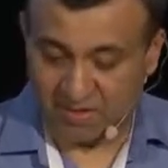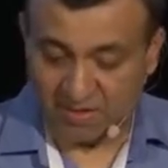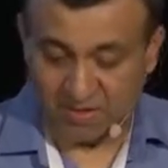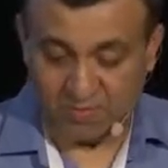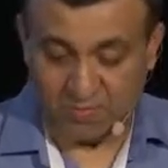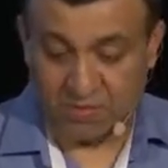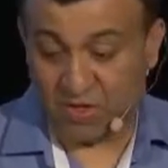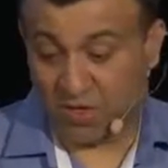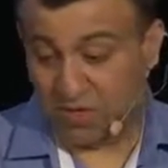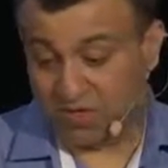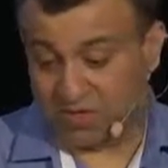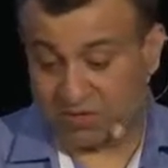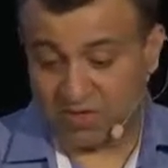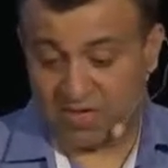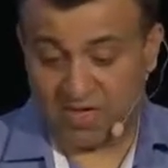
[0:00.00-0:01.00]
We
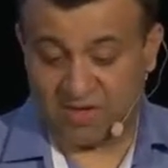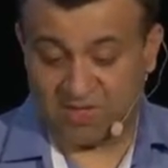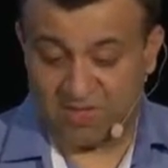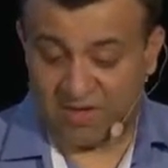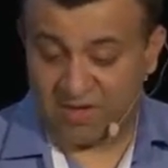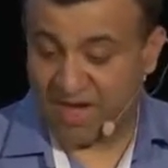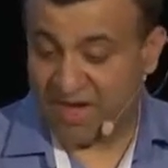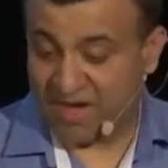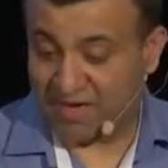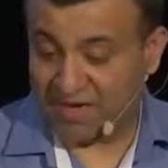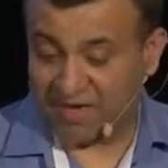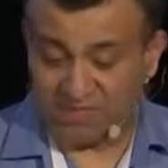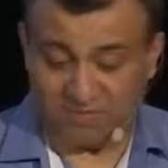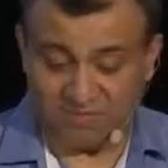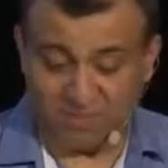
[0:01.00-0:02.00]
also have Red Hat
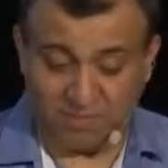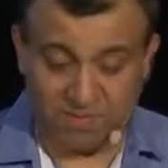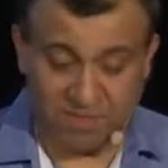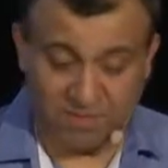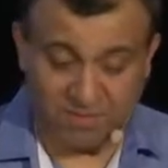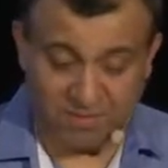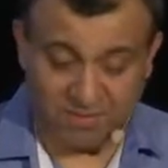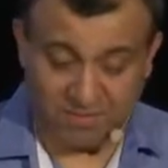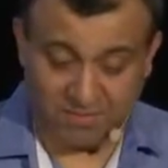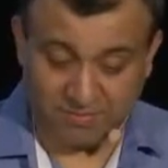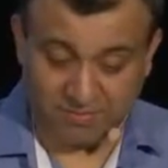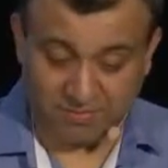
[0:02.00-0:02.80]
as our partner.